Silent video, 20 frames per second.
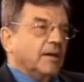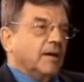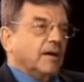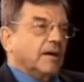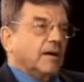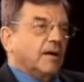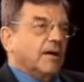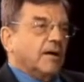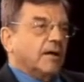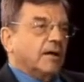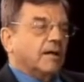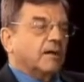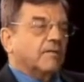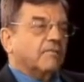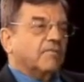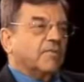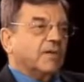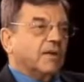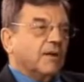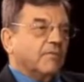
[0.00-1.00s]
And
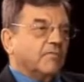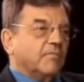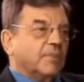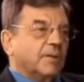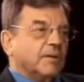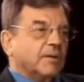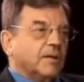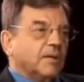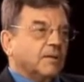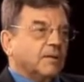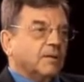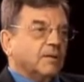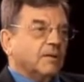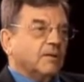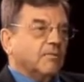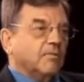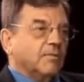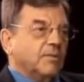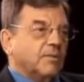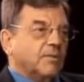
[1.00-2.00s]
if the government doesn't
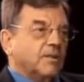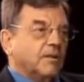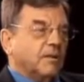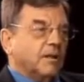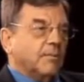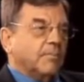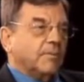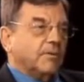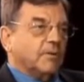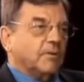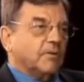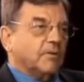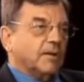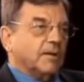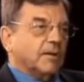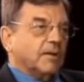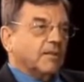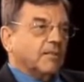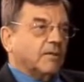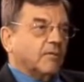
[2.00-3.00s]
use this
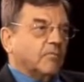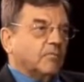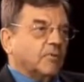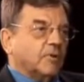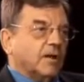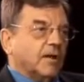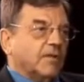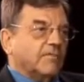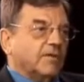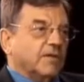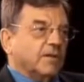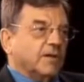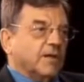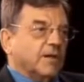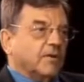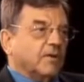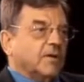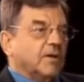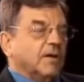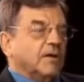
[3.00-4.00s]
opportunity that we're having
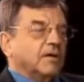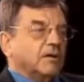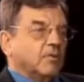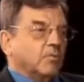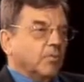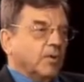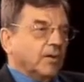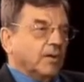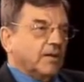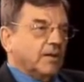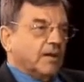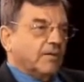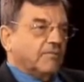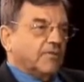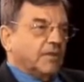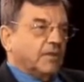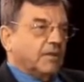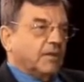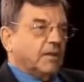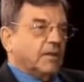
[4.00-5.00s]
now to run a
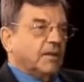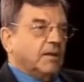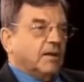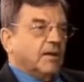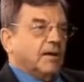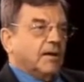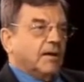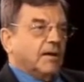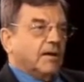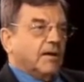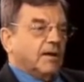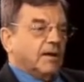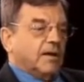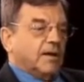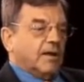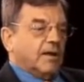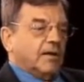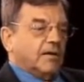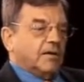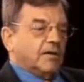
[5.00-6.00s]
deficit
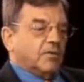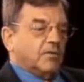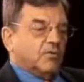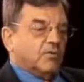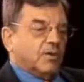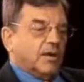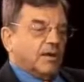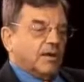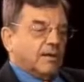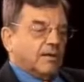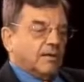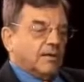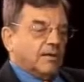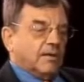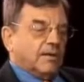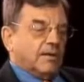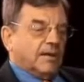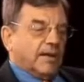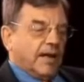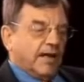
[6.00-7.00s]
and to
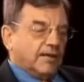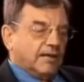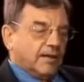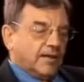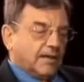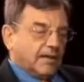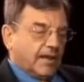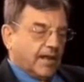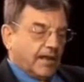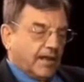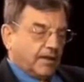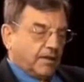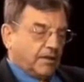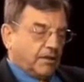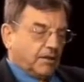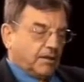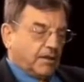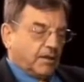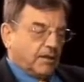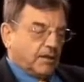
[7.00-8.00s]
not to tax
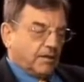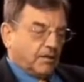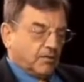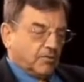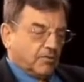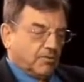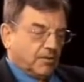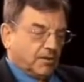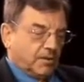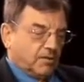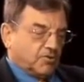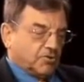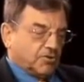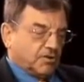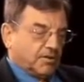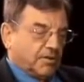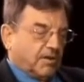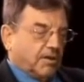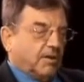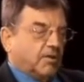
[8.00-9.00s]
the Social
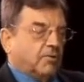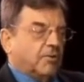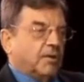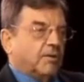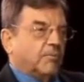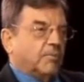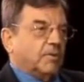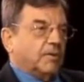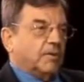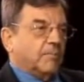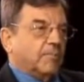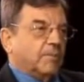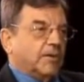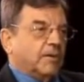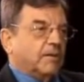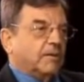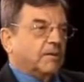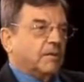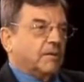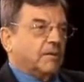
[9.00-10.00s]
Security
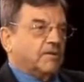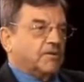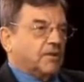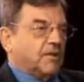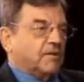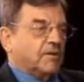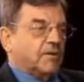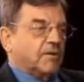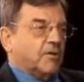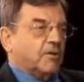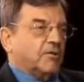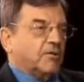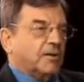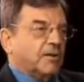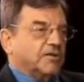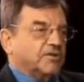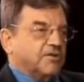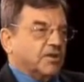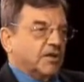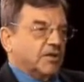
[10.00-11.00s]
recipients, as just occurred
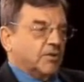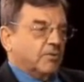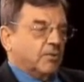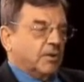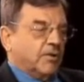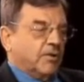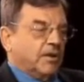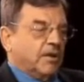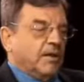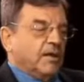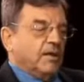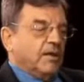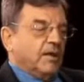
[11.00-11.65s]
in January,